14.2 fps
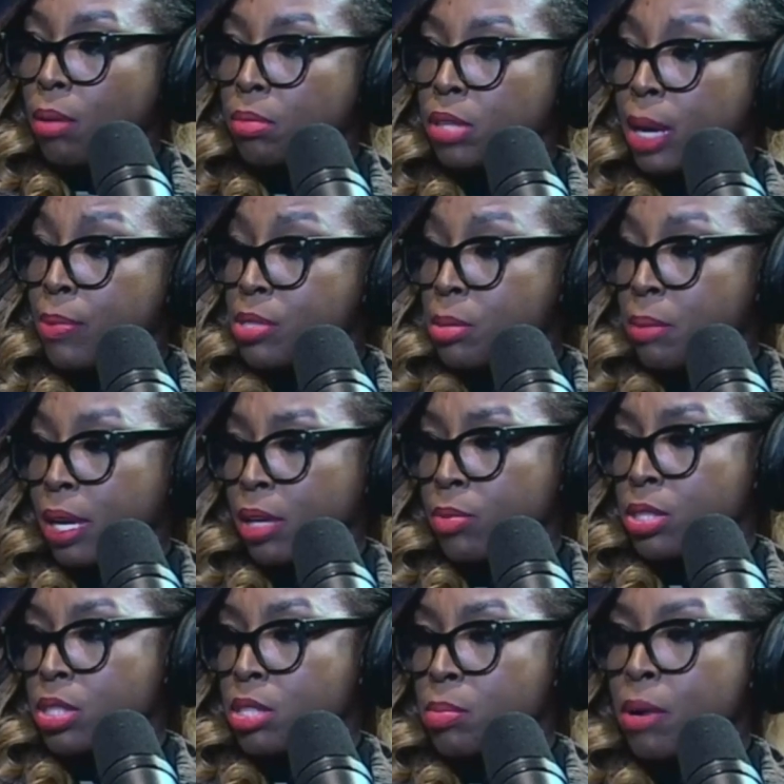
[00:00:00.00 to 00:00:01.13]
That was in May. It was
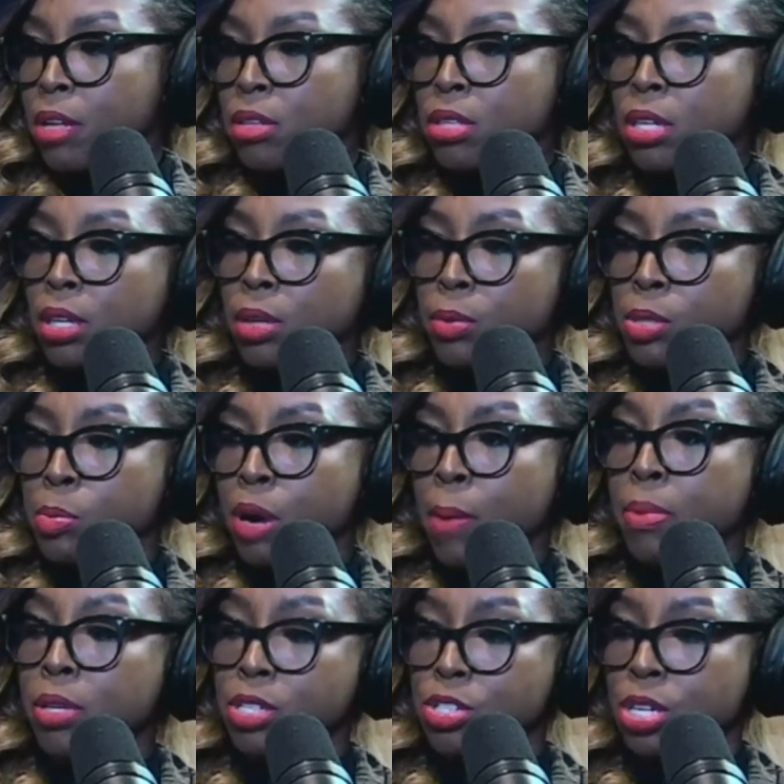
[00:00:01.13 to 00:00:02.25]
this month that it was
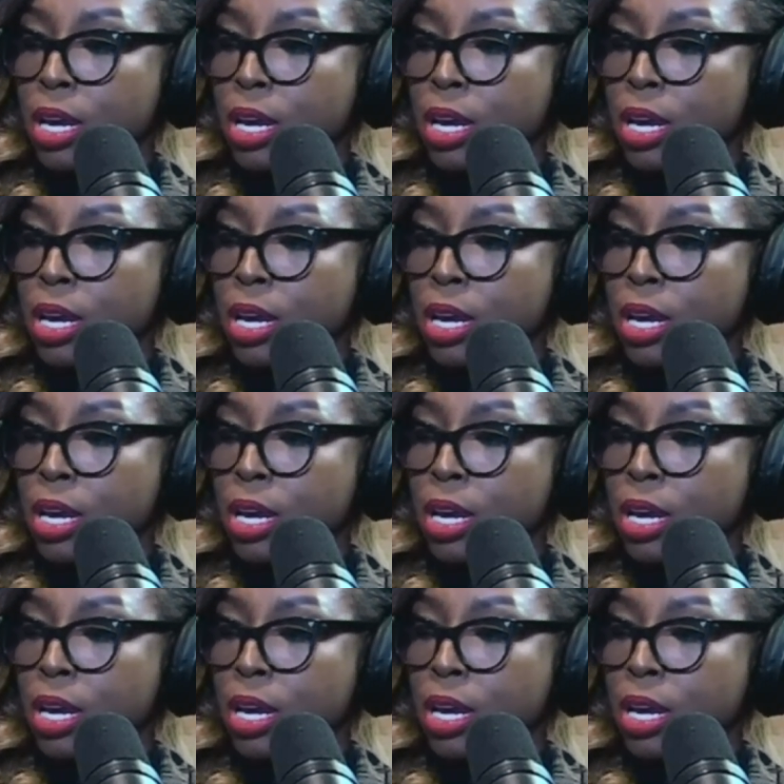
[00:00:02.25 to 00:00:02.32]
published,